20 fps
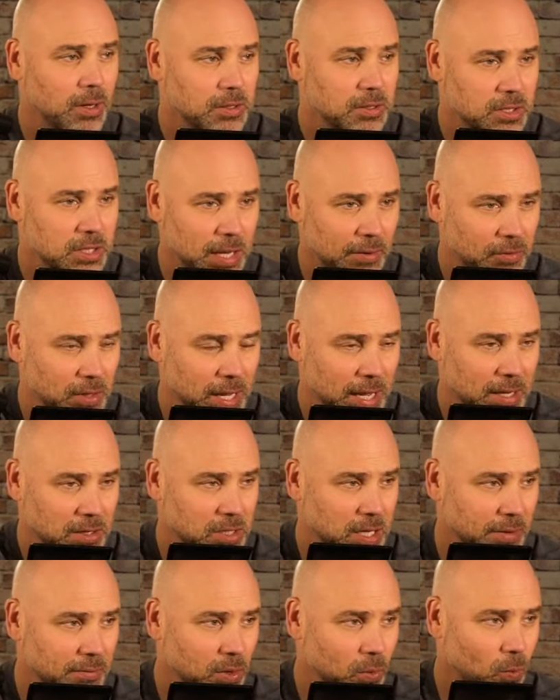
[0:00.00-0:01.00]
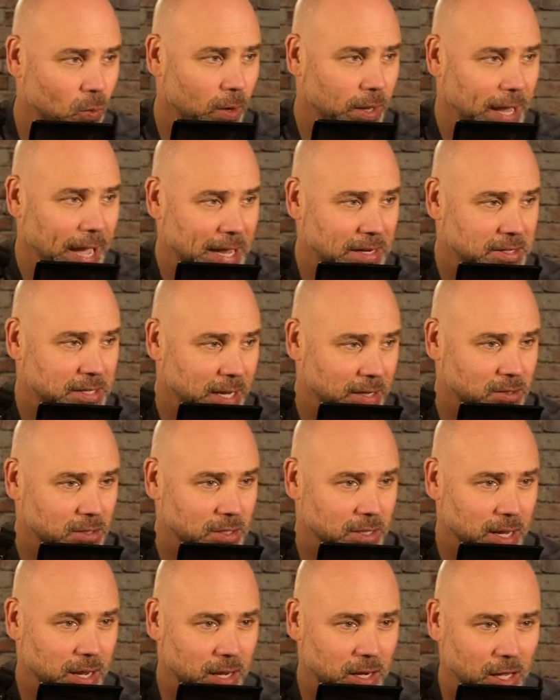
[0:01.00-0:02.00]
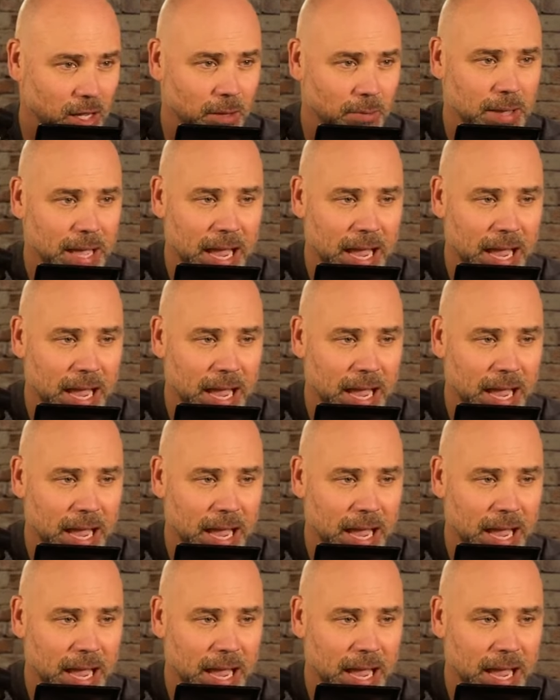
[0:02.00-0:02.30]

78-71 at Texas A&M,